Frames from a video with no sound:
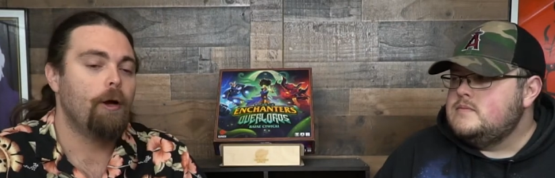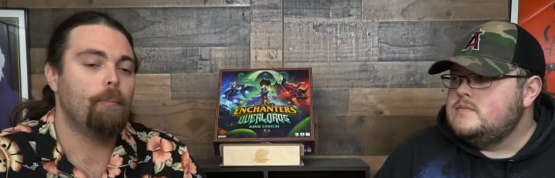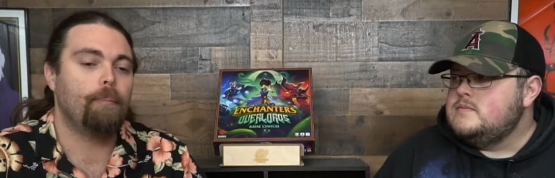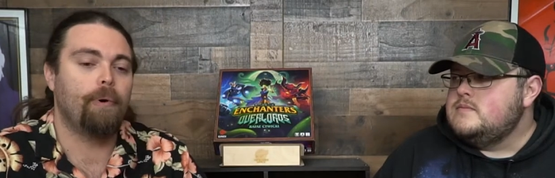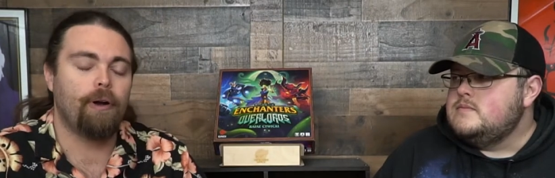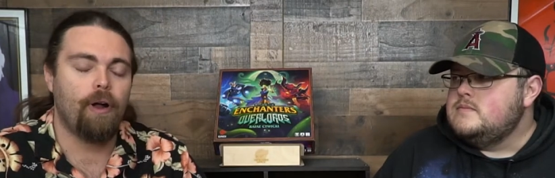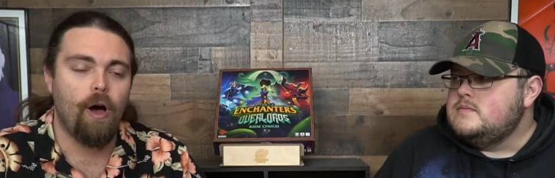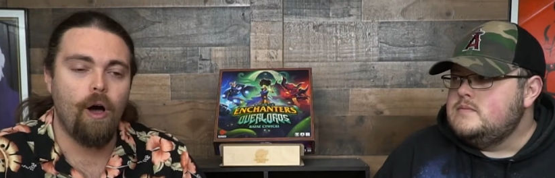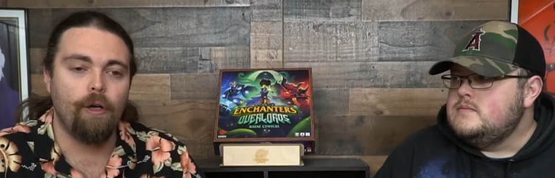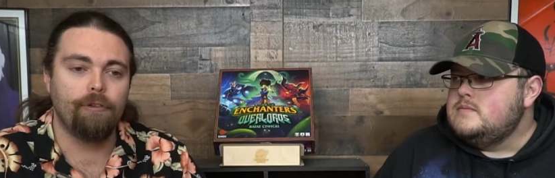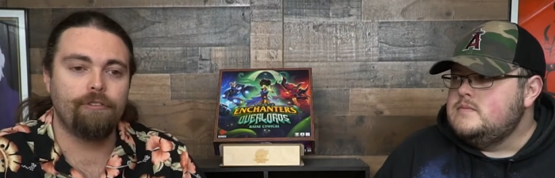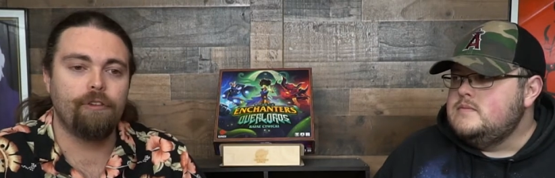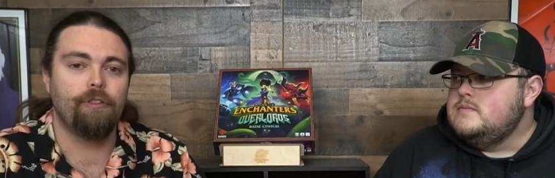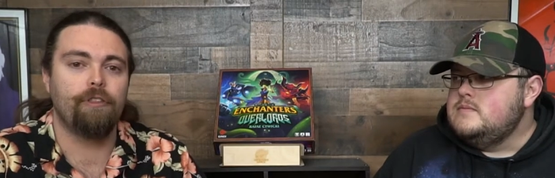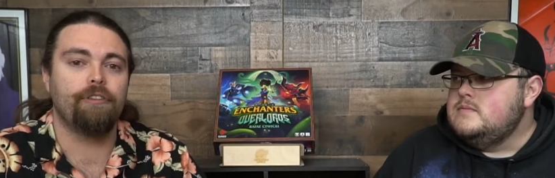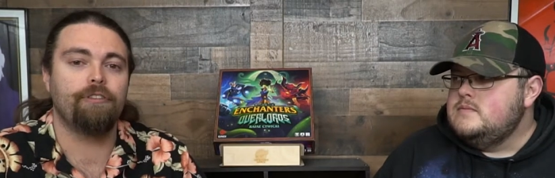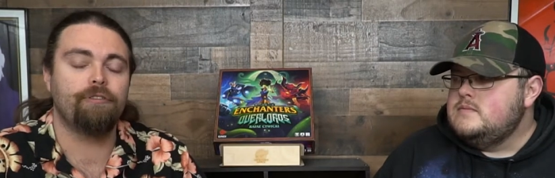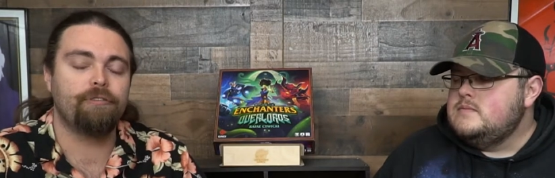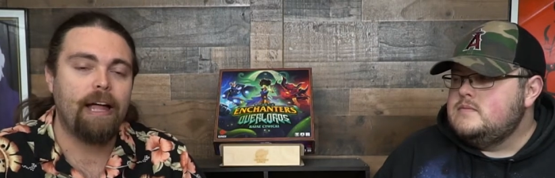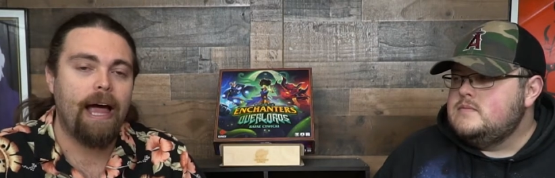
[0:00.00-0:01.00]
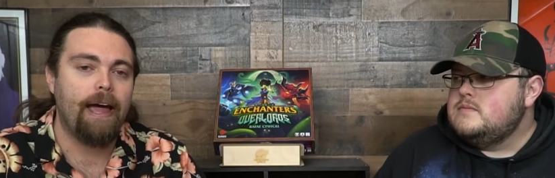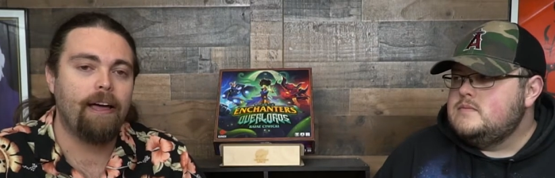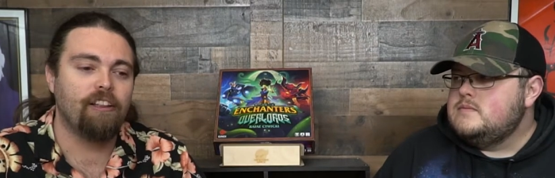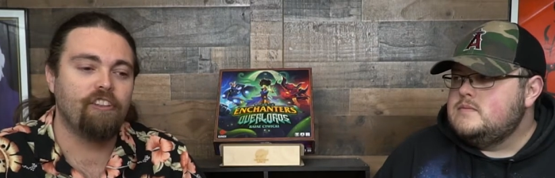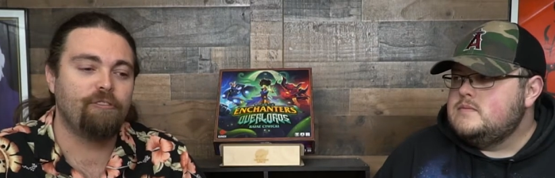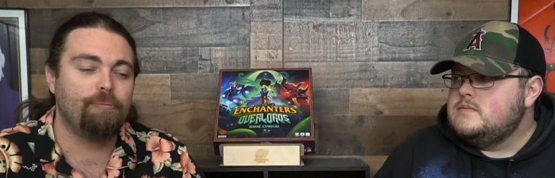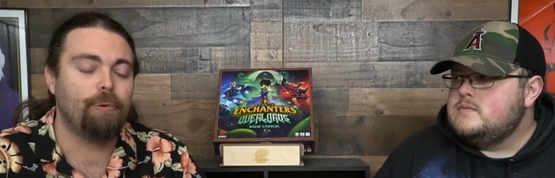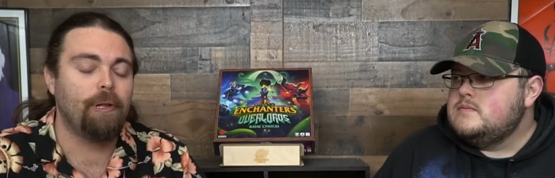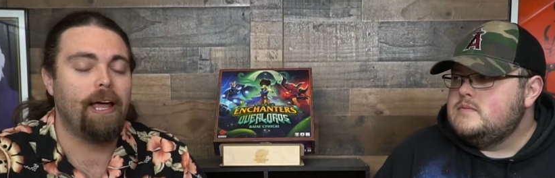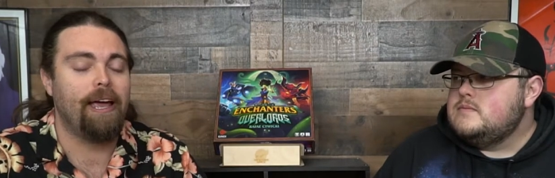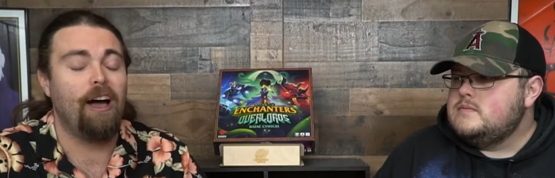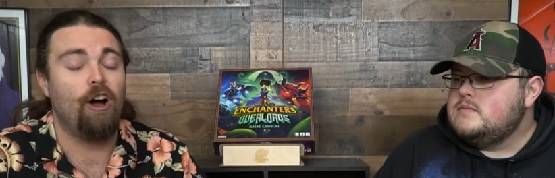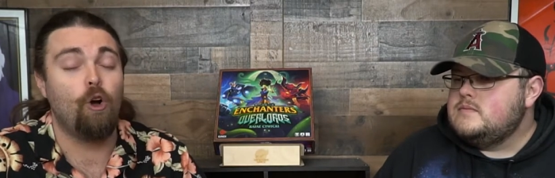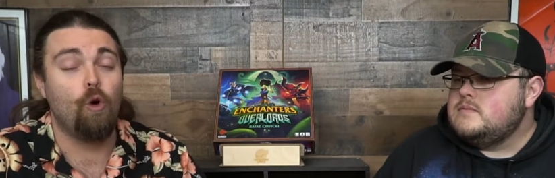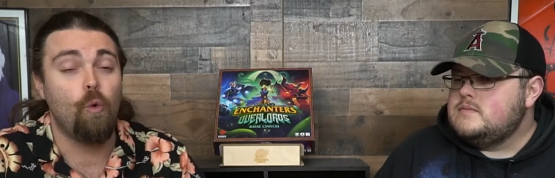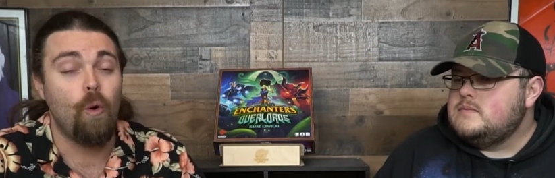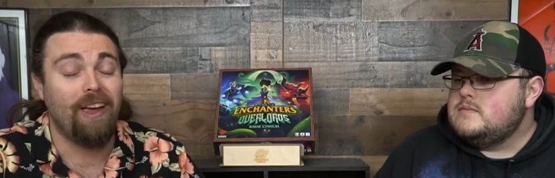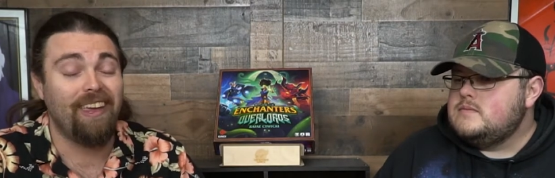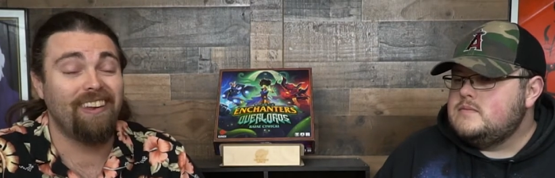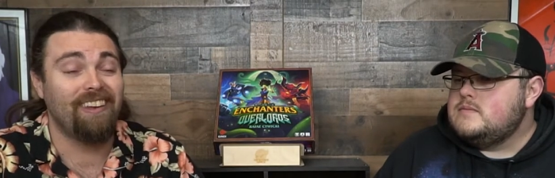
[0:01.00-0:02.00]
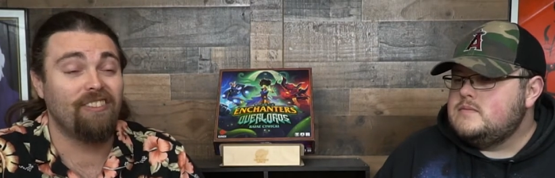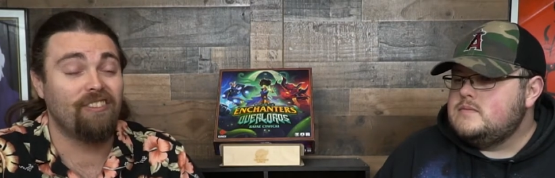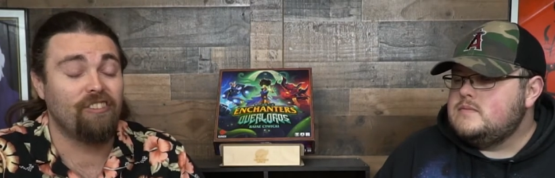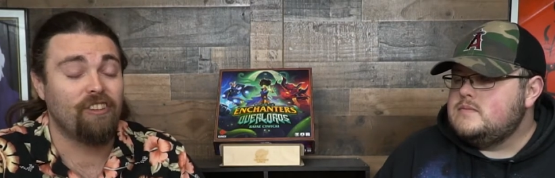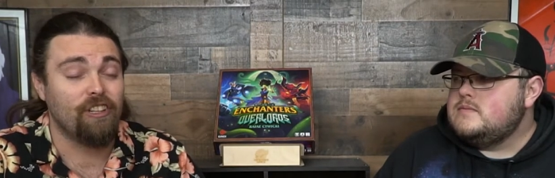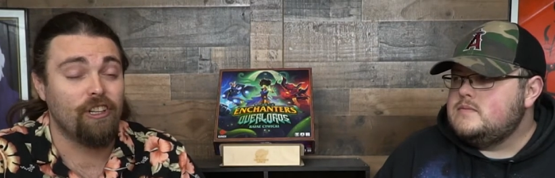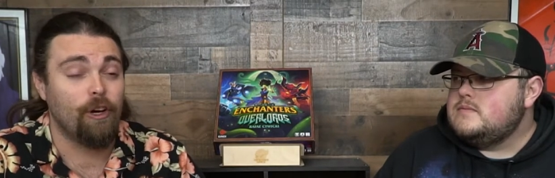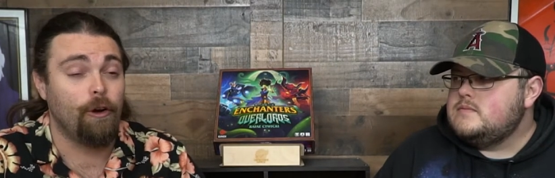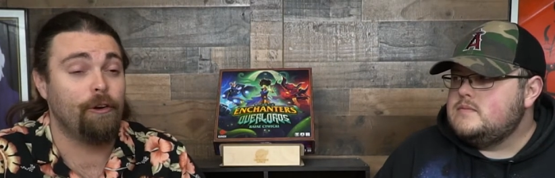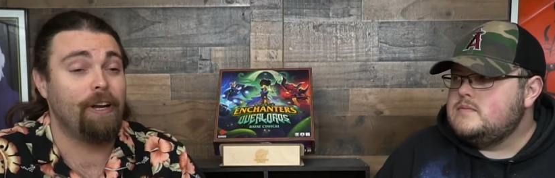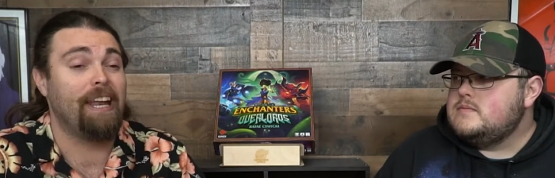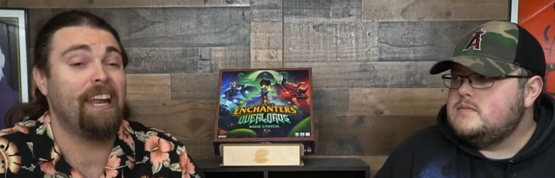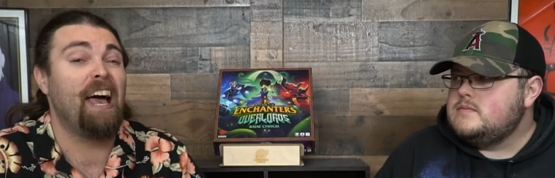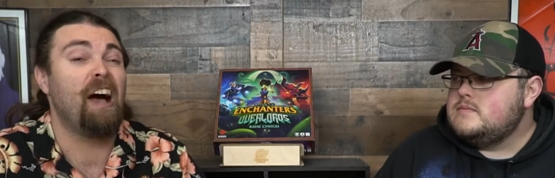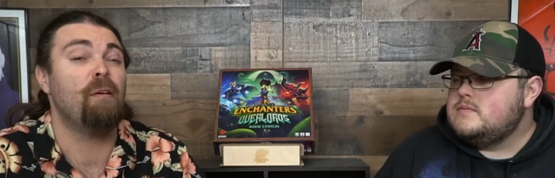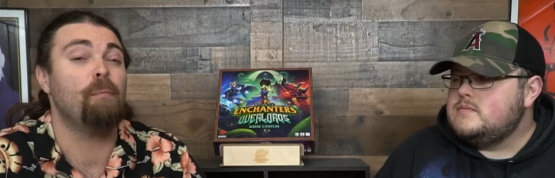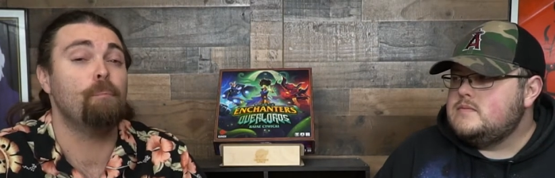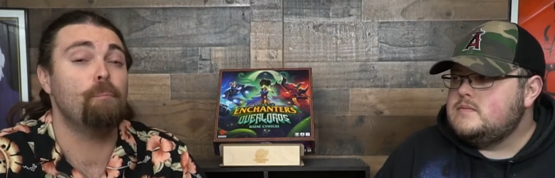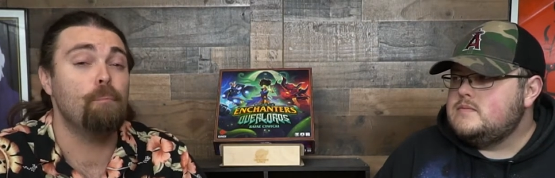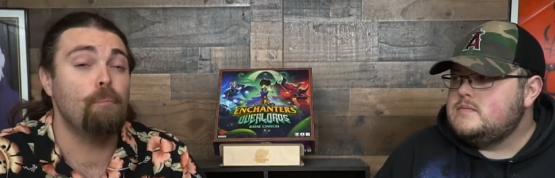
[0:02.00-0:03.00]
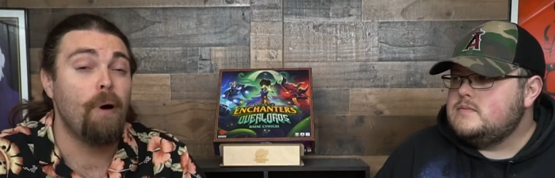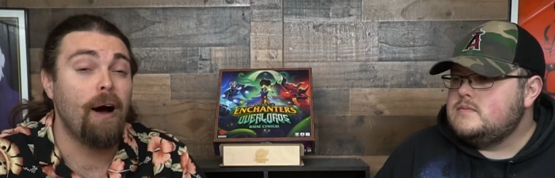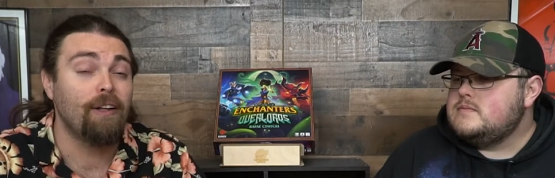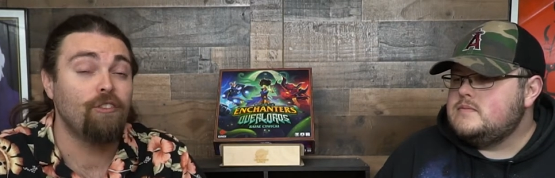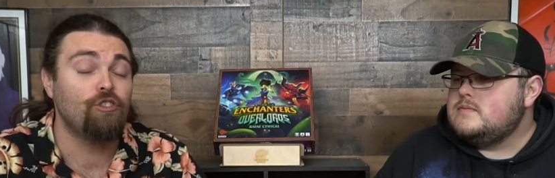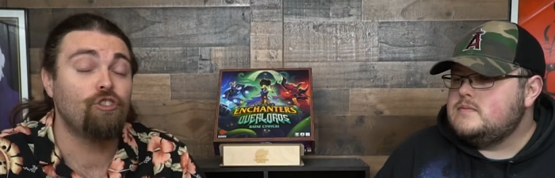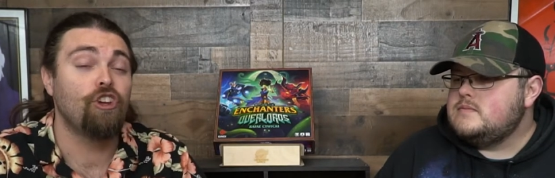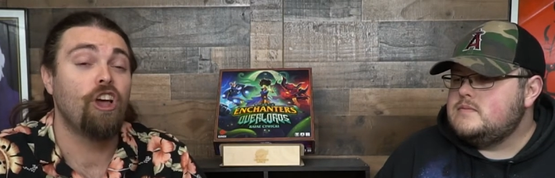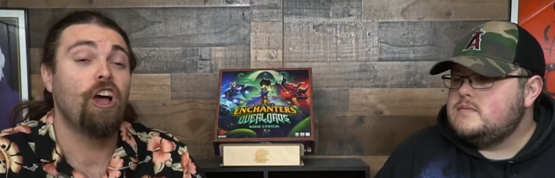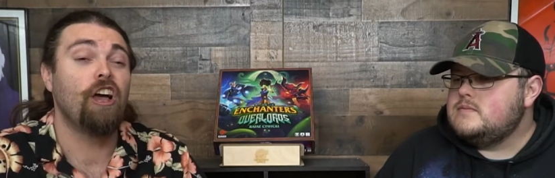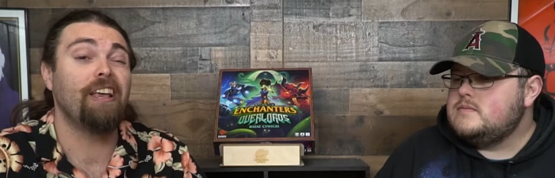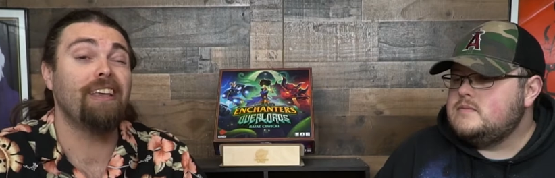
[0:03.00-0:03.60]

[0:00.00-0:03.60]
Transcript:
Speaker 1: but also the style of play, how quick it is to learn, and how much